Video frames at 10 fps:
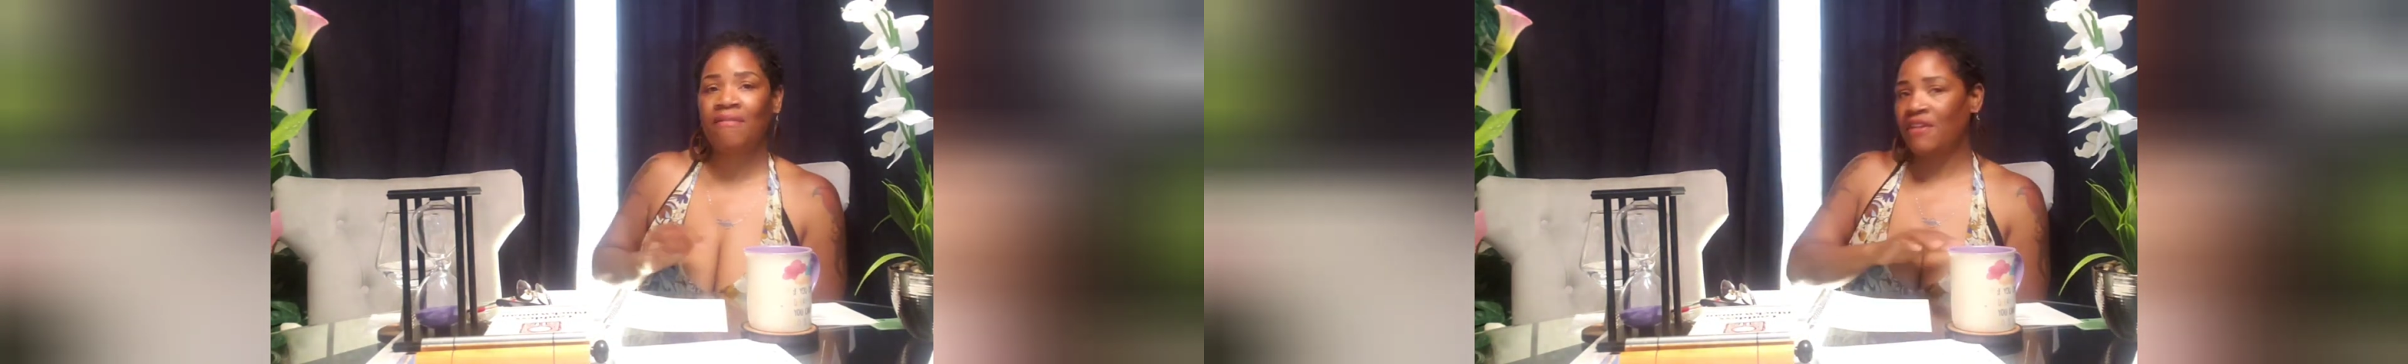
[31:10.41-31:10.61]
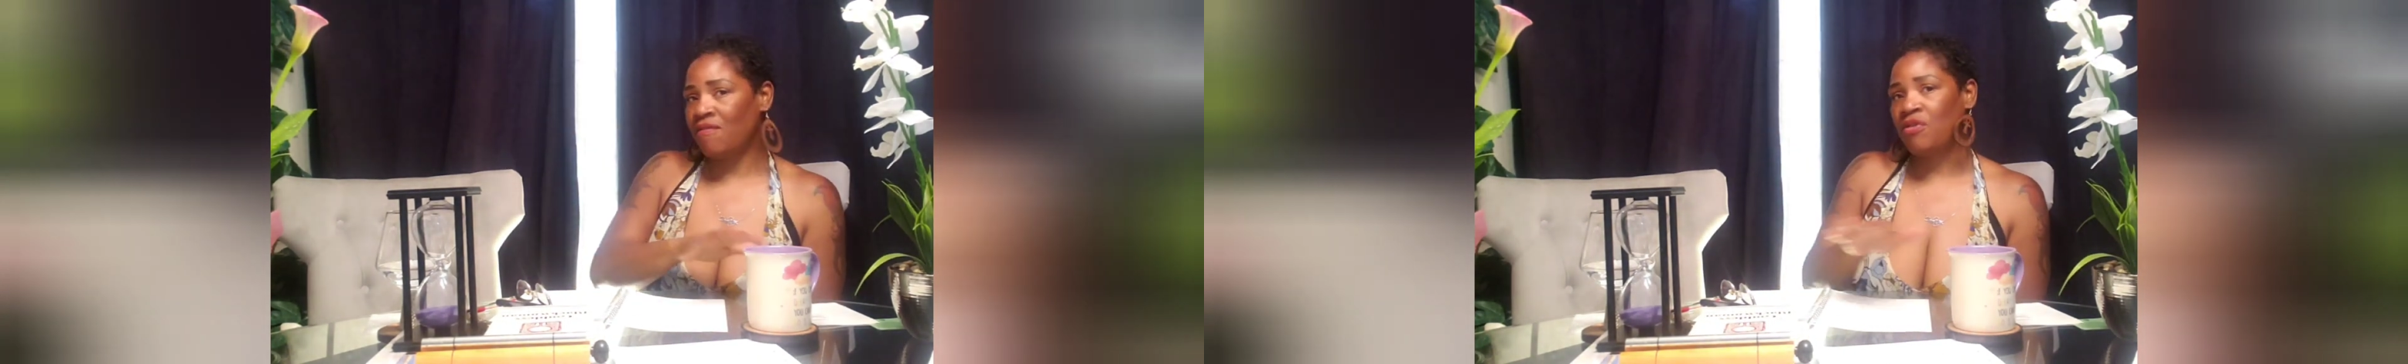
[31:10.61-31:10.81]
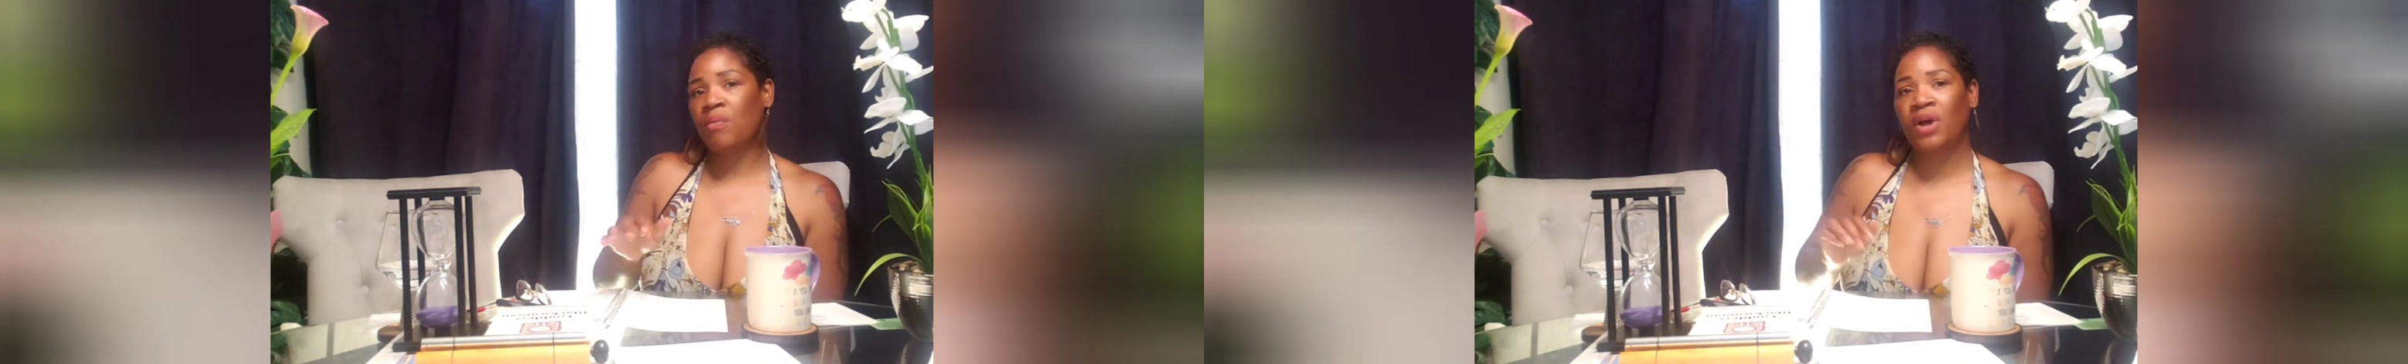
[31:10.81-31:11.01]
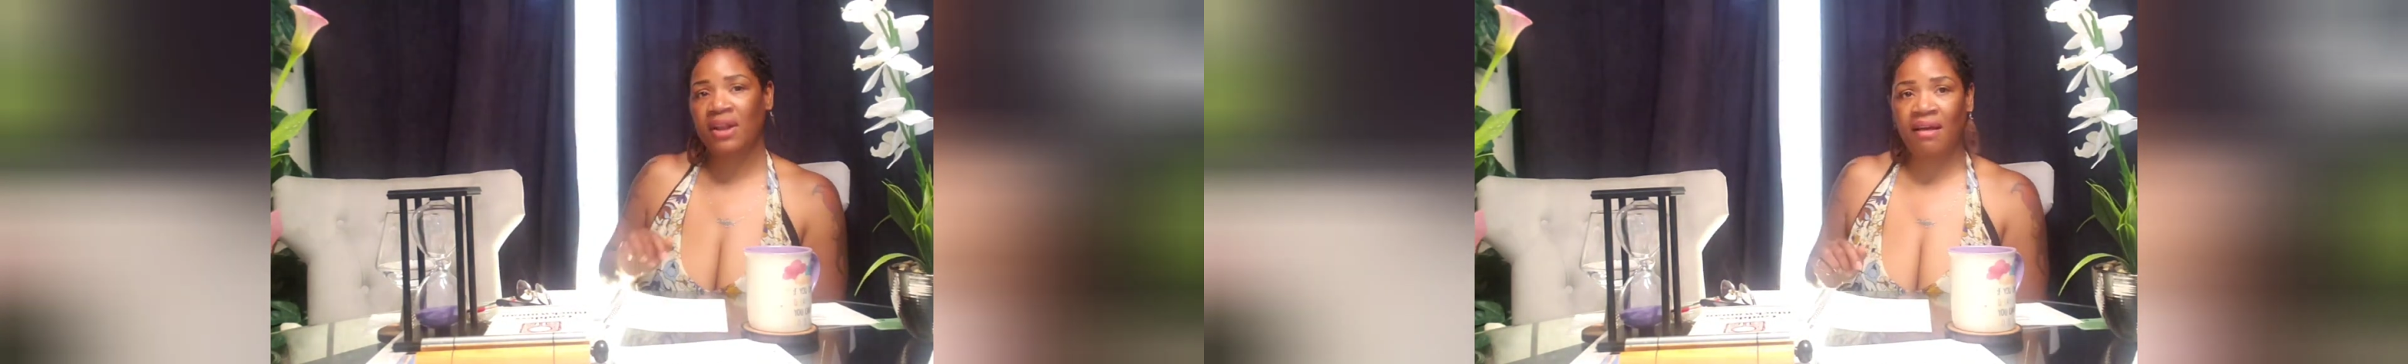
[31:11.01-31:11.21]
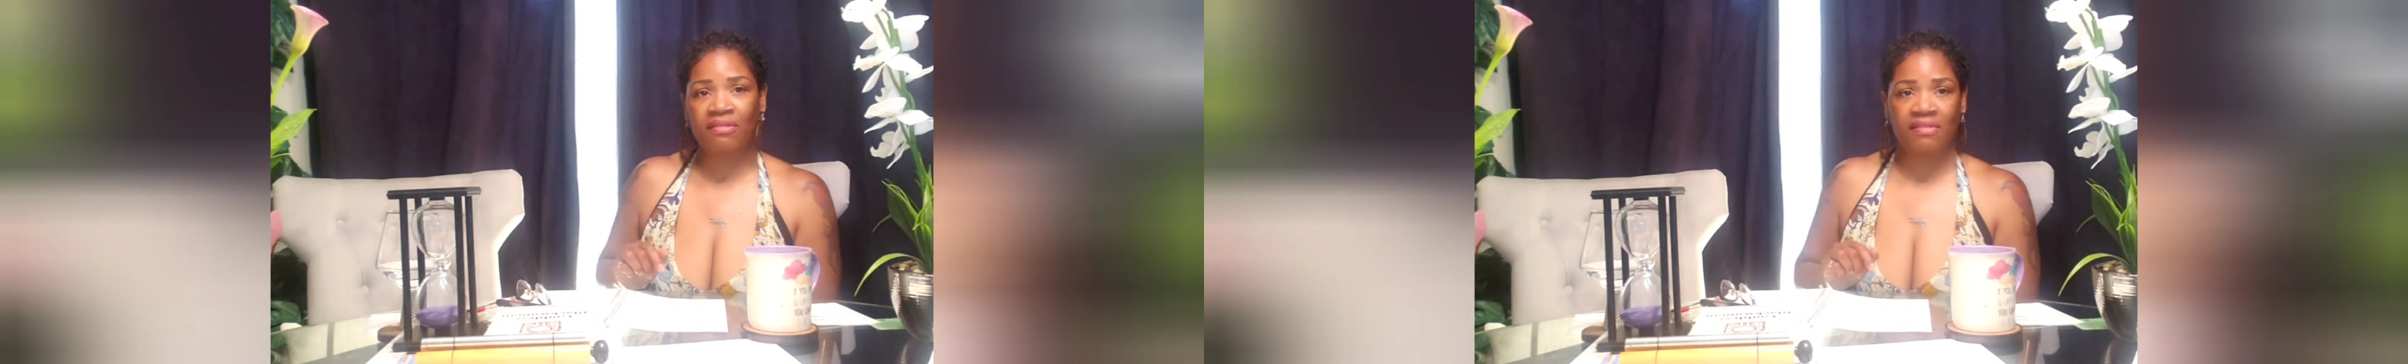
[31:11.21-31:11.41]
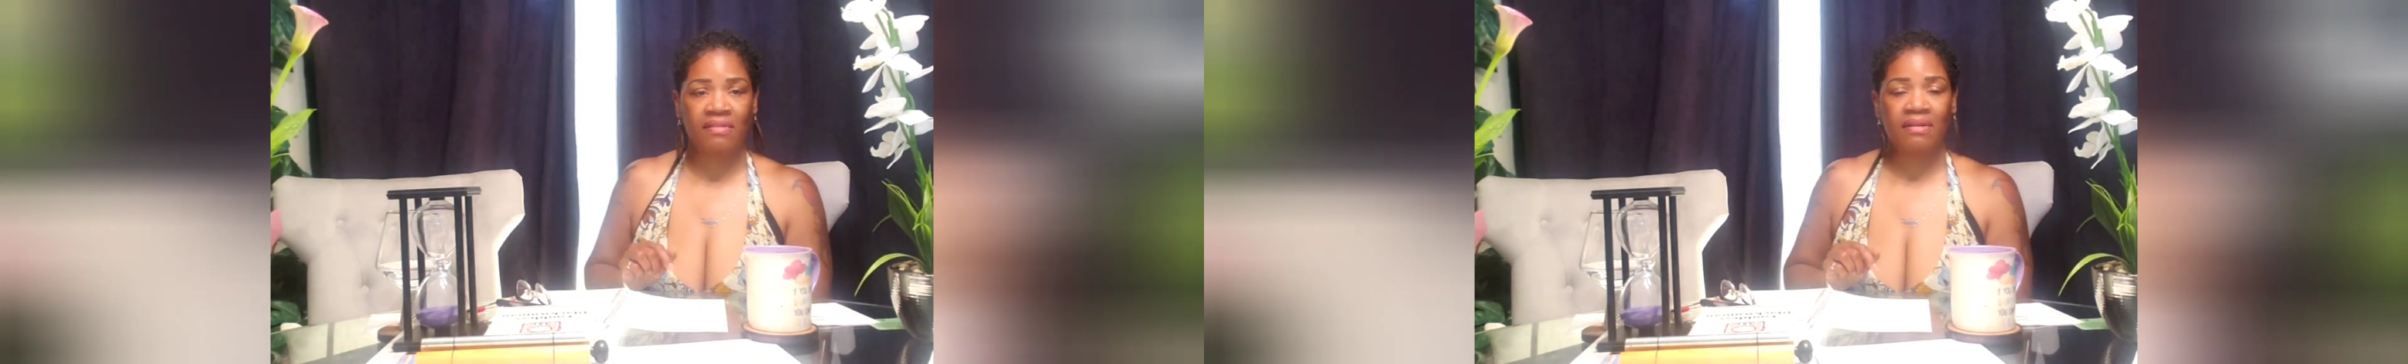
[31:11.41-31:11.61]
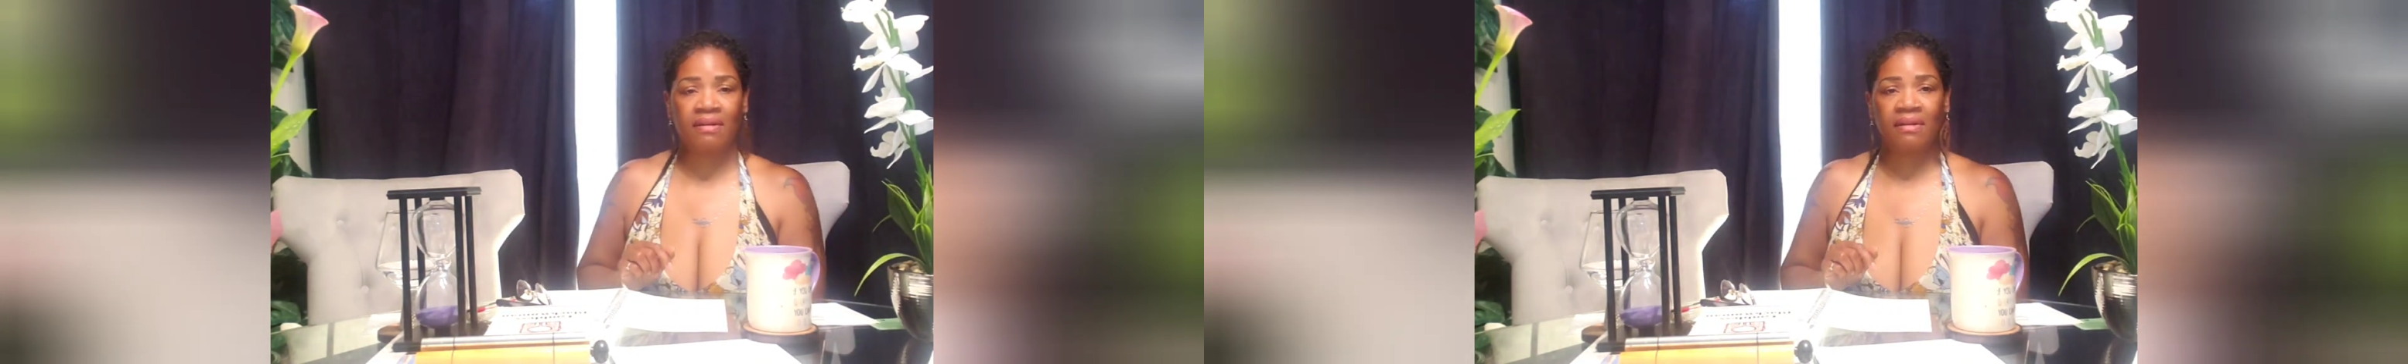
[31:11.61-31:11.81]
of everyone else,